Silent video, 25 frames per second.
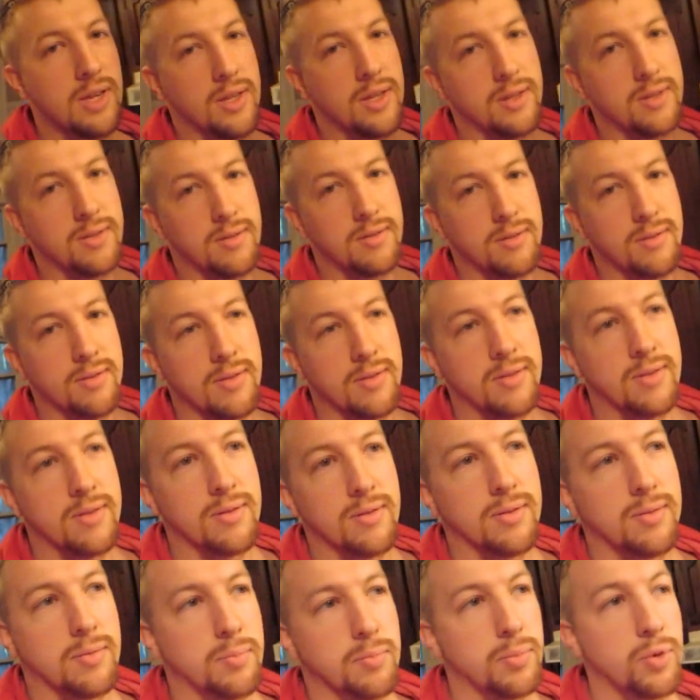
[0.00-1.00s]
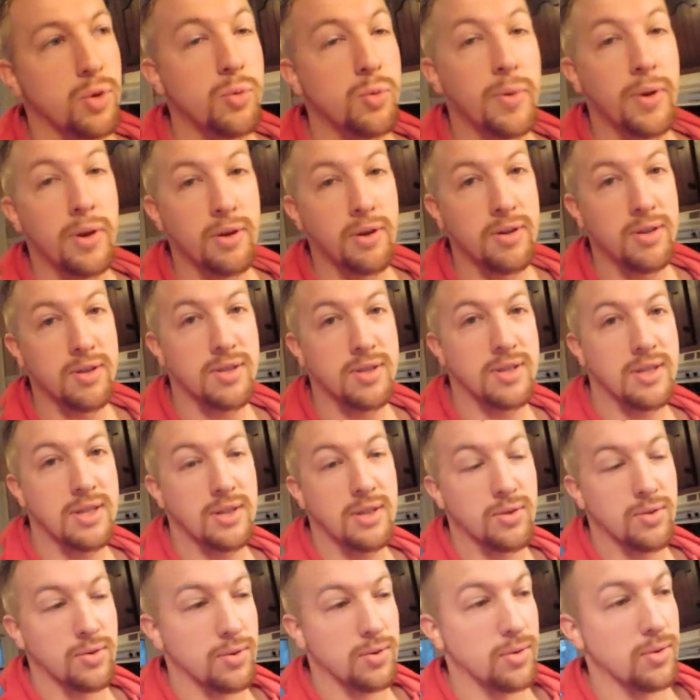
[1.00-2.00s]
and blueberries
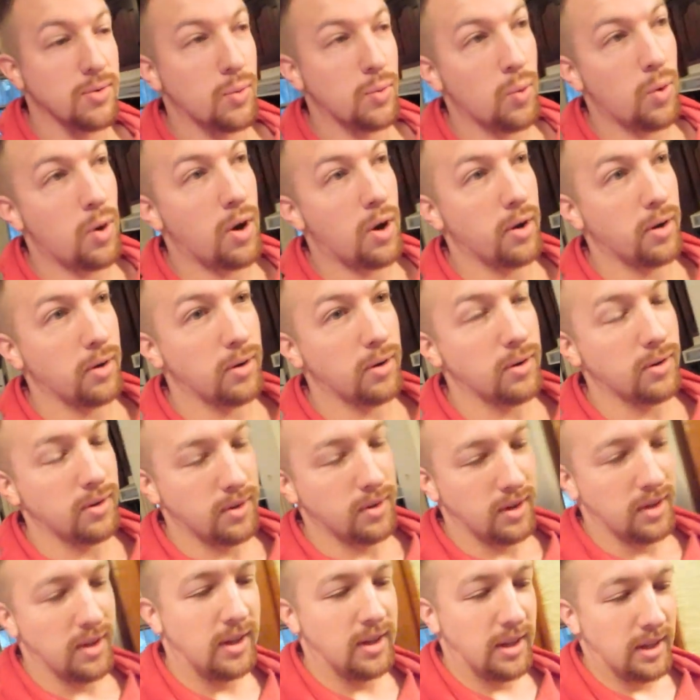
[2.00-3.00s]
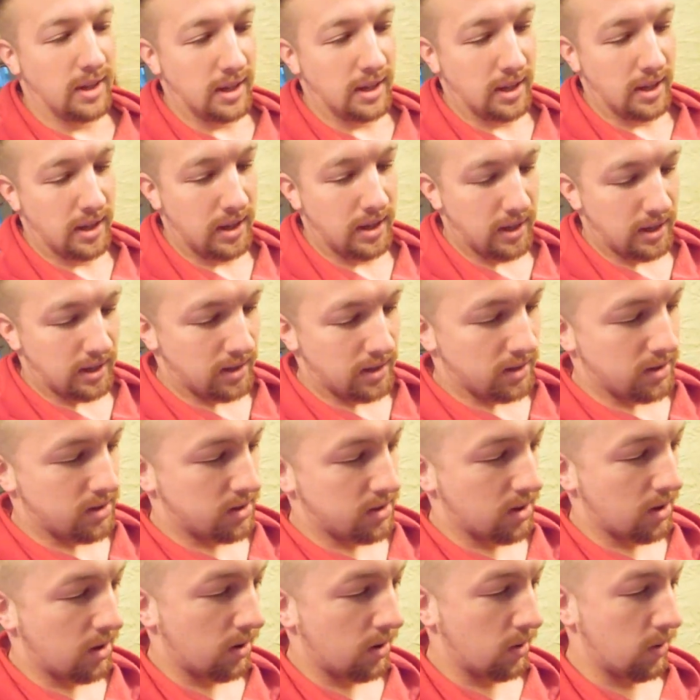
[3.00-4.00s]
in her water, and
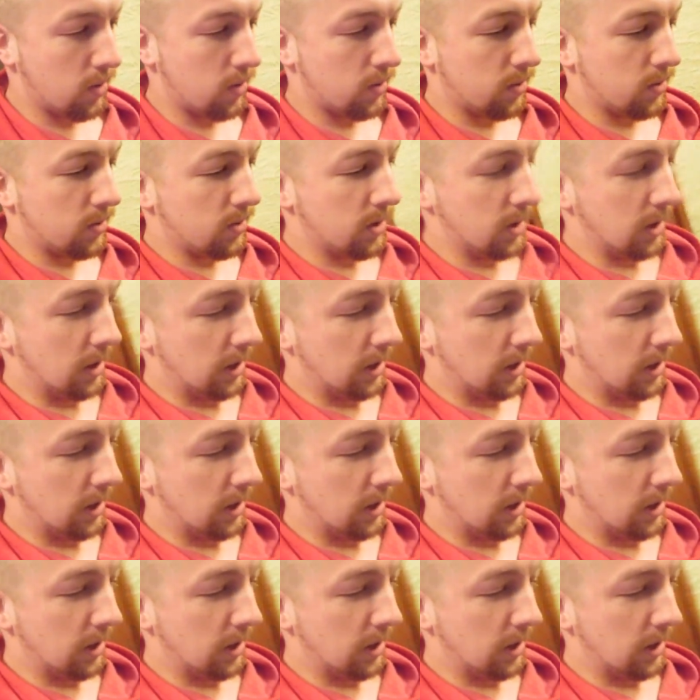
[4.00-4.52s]
so